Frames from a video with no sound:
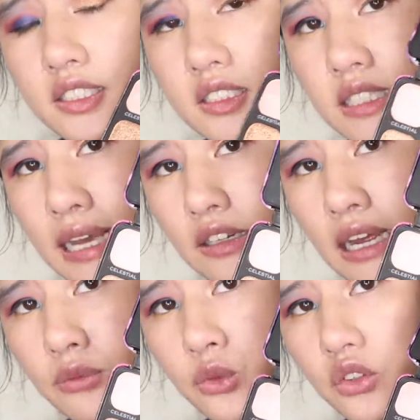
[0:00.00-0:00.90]
It just, I don't
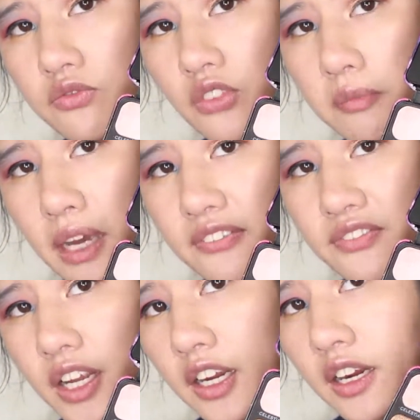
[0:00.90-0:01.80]
have room for my
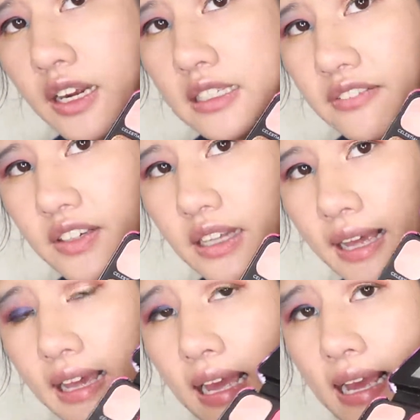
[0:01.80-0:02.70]
finger, and I feel
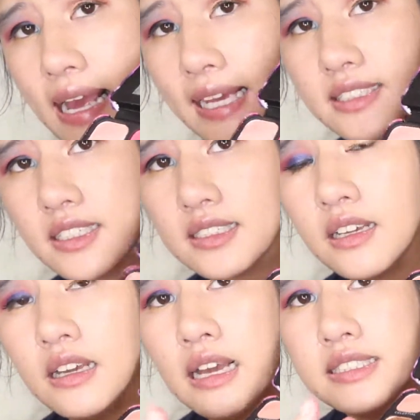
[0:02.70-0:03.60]
like I accidentally
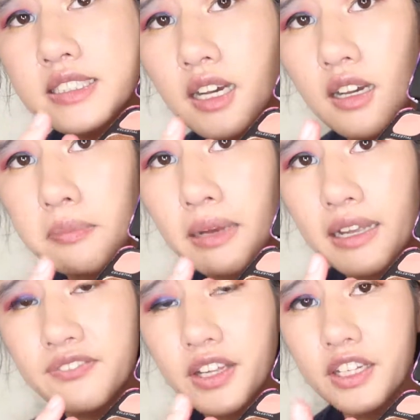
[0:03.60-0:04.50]
dug
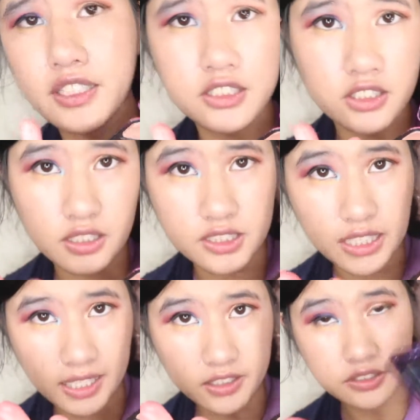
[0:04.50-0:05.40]
my finger into the
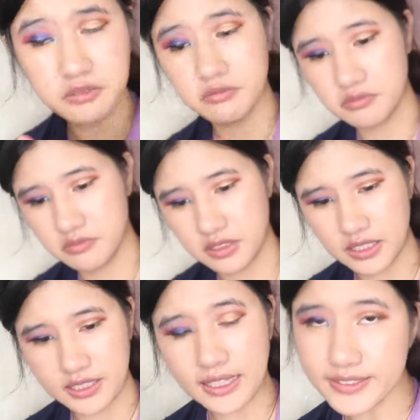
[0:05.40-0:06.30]
shadows.
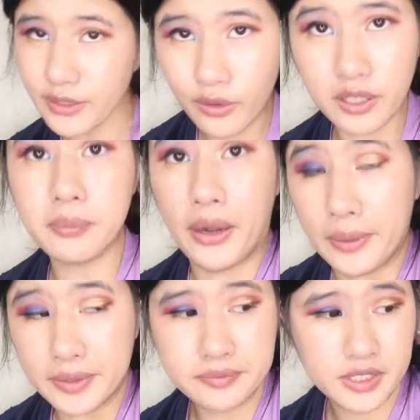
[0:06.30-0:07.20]
That's the only
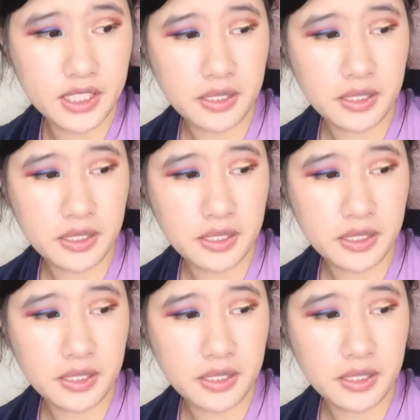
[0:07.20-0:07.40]
problem.